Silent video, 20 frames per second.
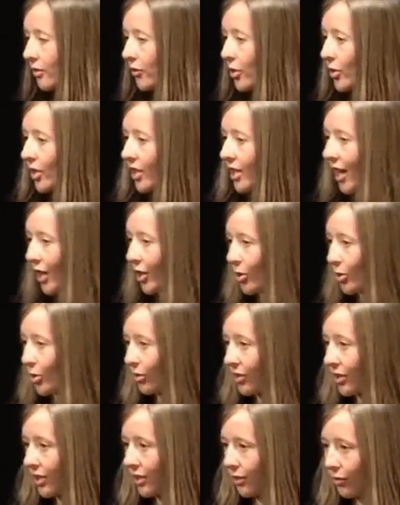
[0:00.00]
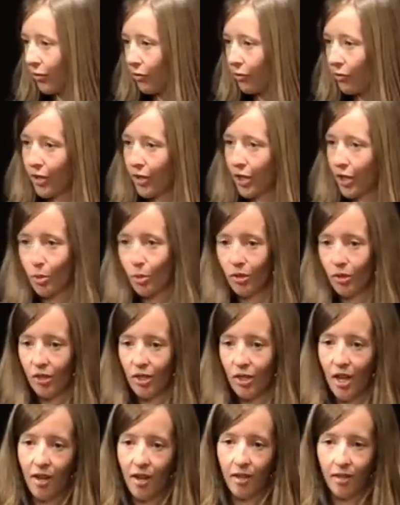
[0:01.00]
if you can actually
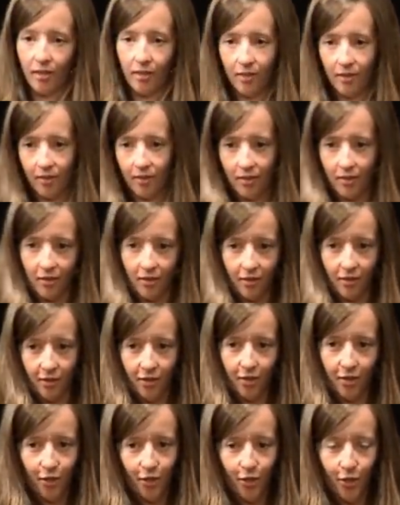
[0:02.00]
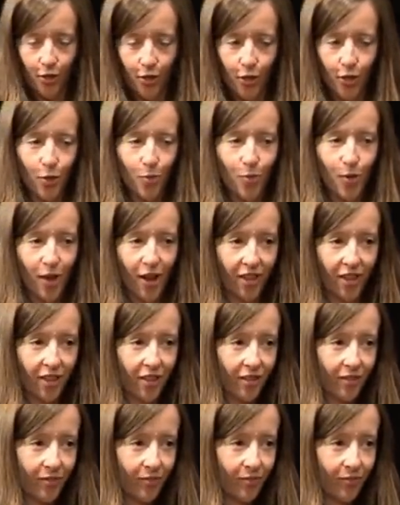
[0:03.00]
visualize your breath.